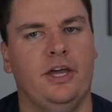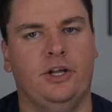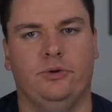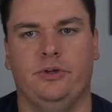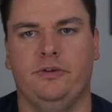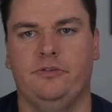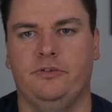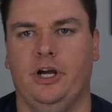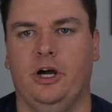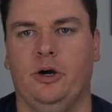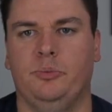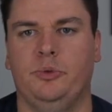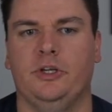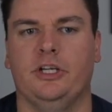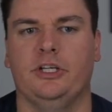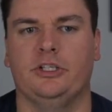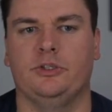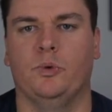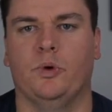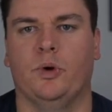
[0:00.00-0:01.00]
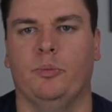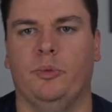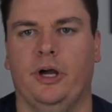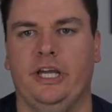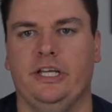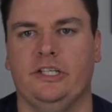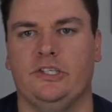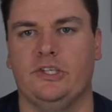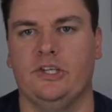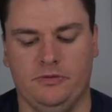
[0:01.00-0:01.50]
It'll even help you get more
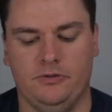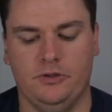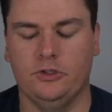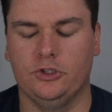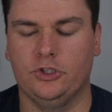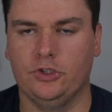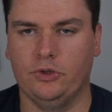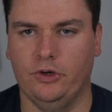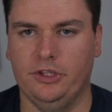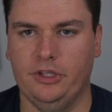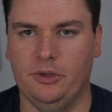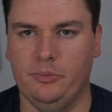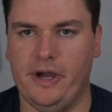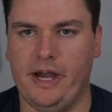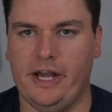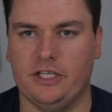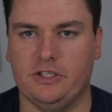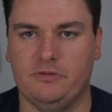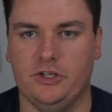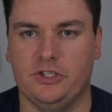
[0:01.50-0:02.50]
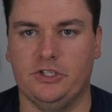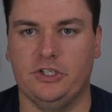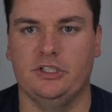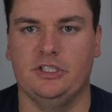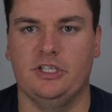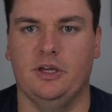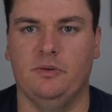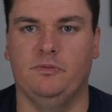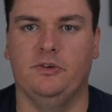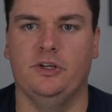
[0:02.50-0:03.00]
bites. If you enjoyed the bass fishing
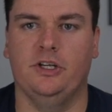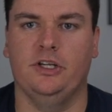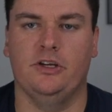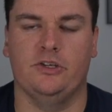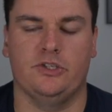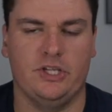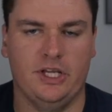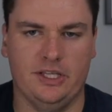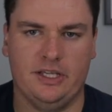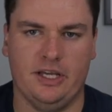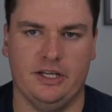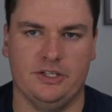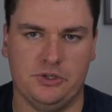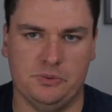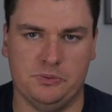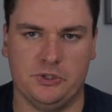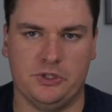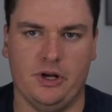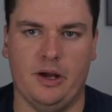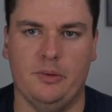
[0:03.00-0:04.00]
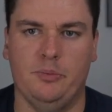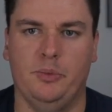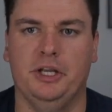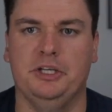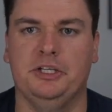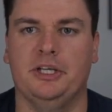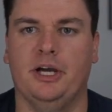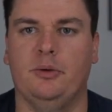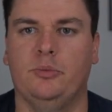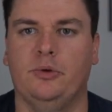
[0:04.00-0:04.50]
tip videos, hit that subscribe
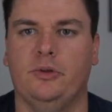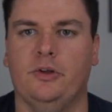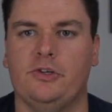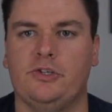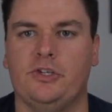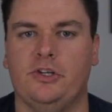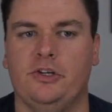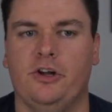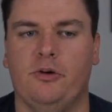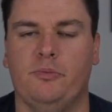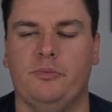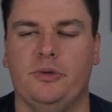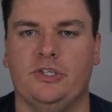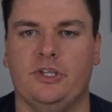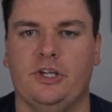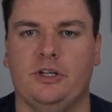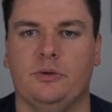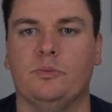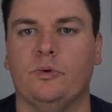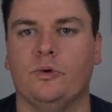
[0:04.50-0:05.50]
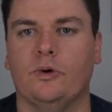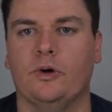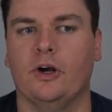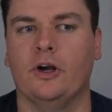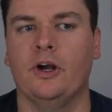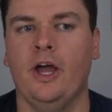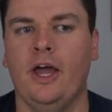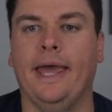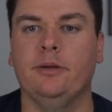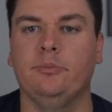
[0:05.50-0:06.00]
button down below so you don't miss any
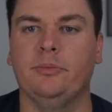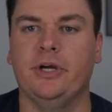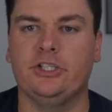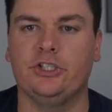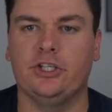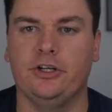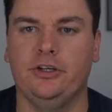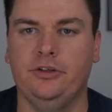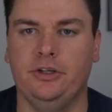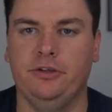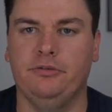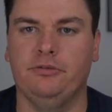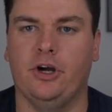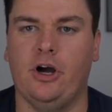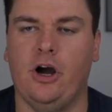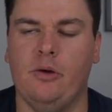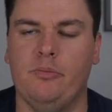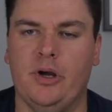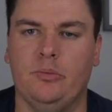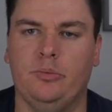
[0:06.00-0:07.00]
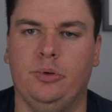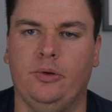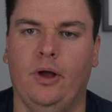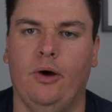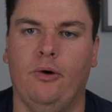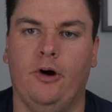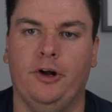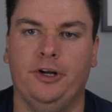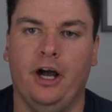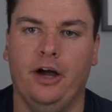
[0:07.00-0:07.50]
more. And make sure you leave a comment
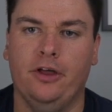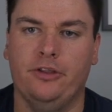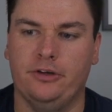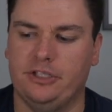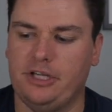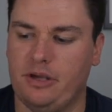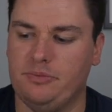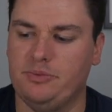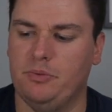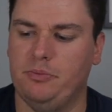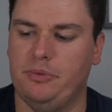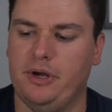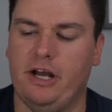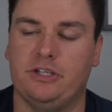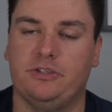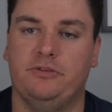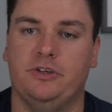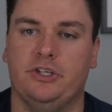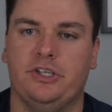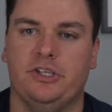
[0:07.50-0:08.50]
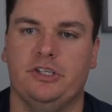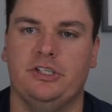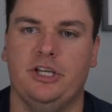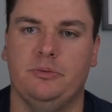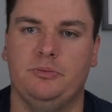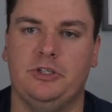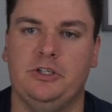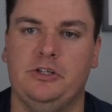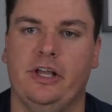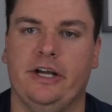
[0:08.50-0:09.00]
below on other types of bass fishing
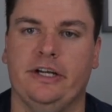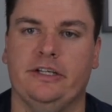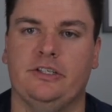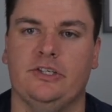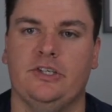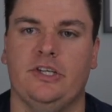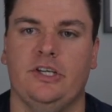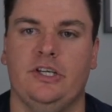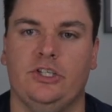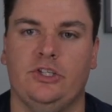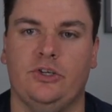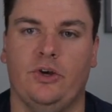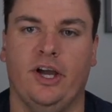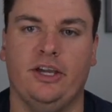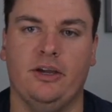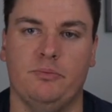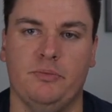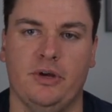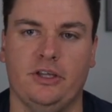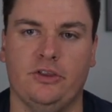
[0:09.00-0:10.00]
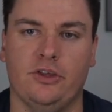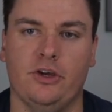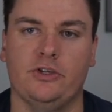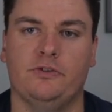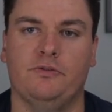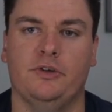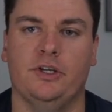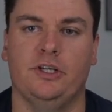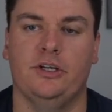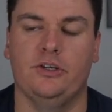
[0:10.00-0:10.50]
tips you'd like to see so I can make
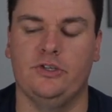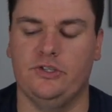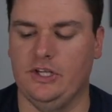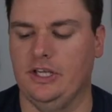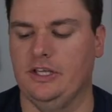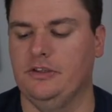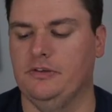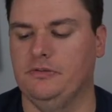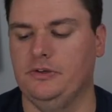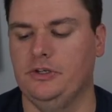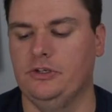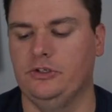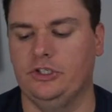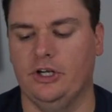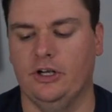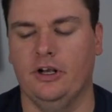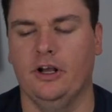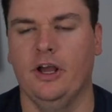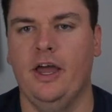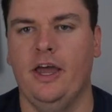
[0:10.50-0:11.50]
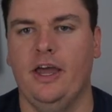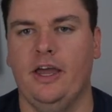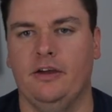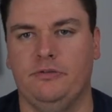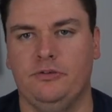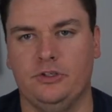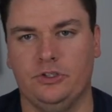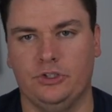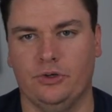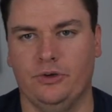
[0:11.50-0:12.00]
those videos in the future.
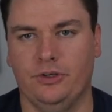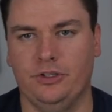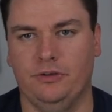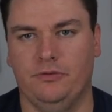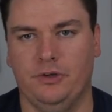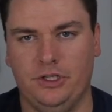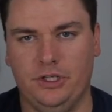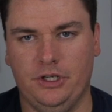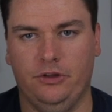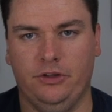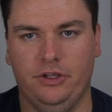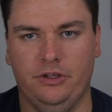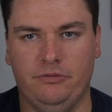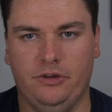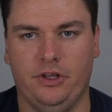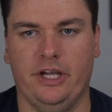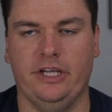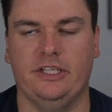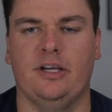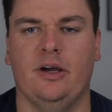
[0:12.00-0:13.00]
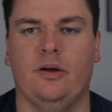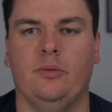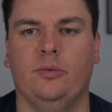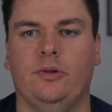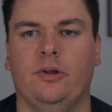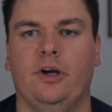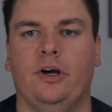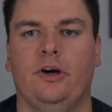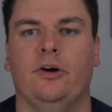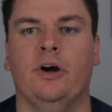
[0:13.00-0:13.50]
If you enjoyed the video, leave a like down
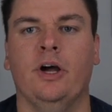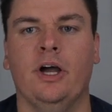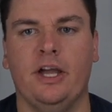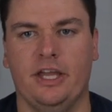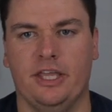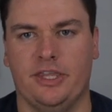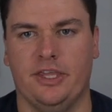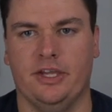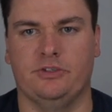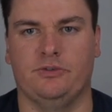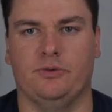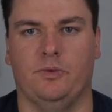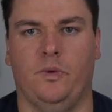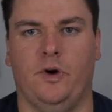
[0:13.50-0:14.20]
below, and thanks for